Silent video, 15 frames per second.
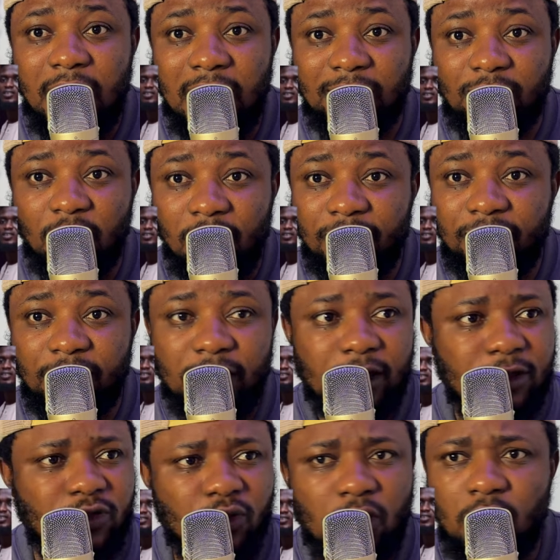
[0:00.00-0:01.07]
an
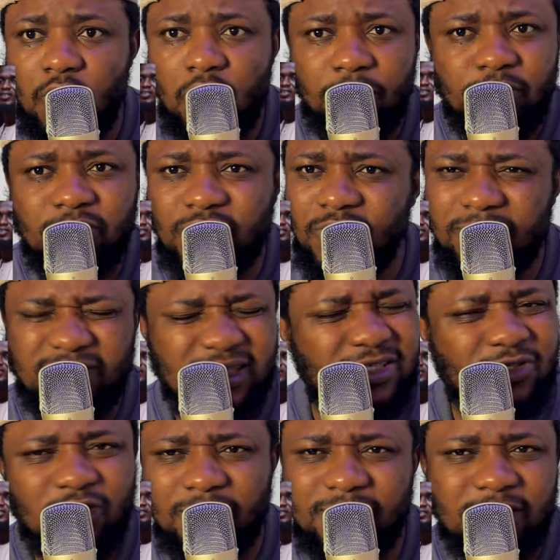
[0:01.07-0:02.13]
office or open something
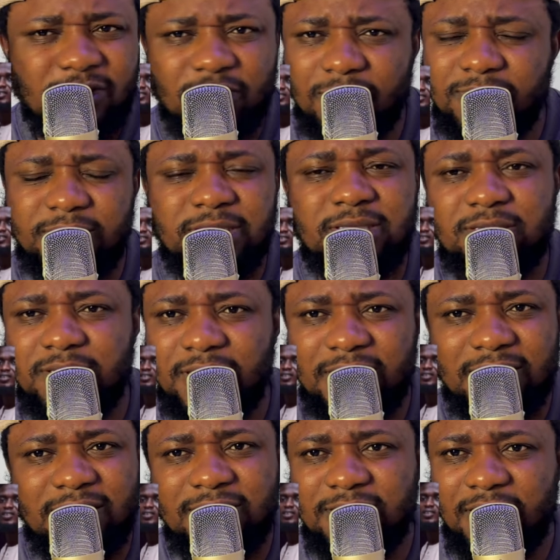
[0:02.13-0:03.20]
something something
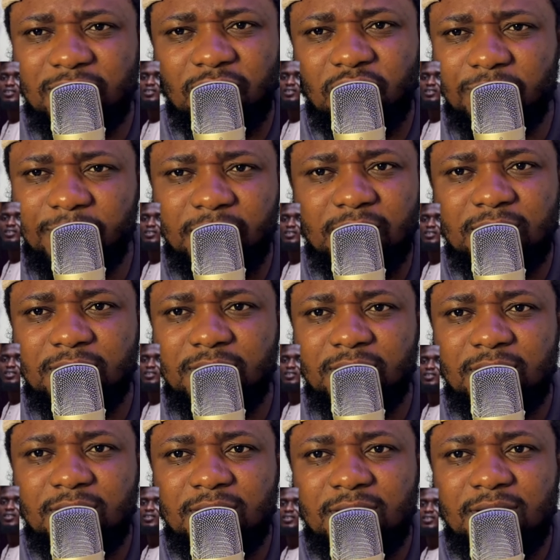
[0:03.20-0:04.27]
in this economy,
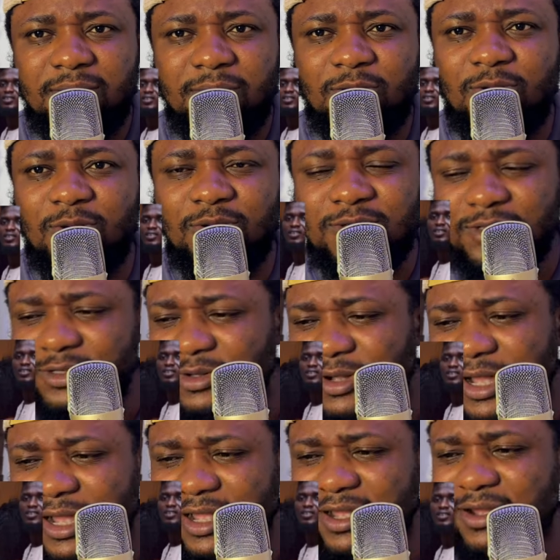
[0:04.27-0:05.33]
because
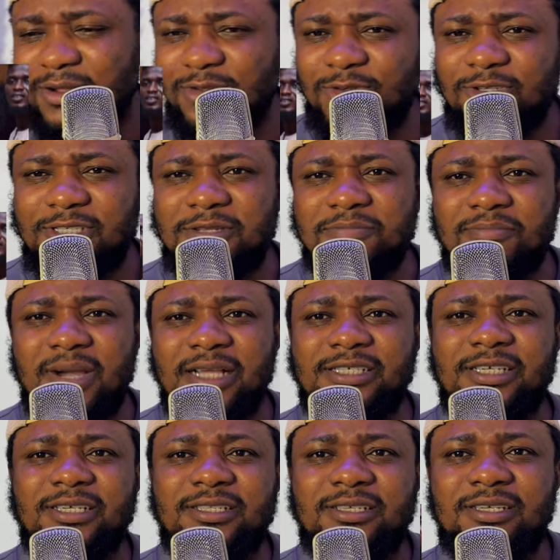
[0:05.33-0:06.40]
just
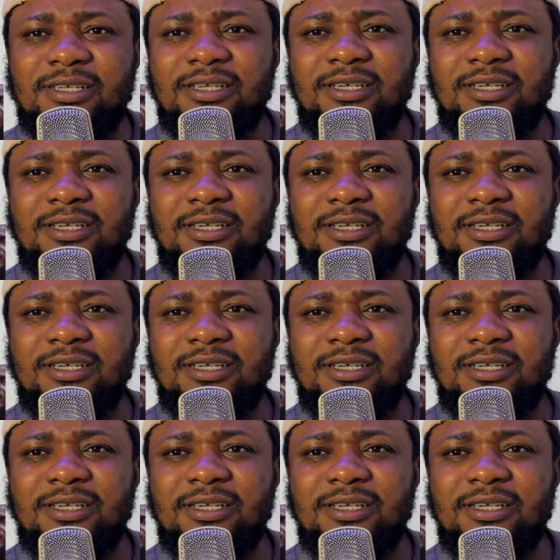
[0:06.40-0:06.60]
imagine,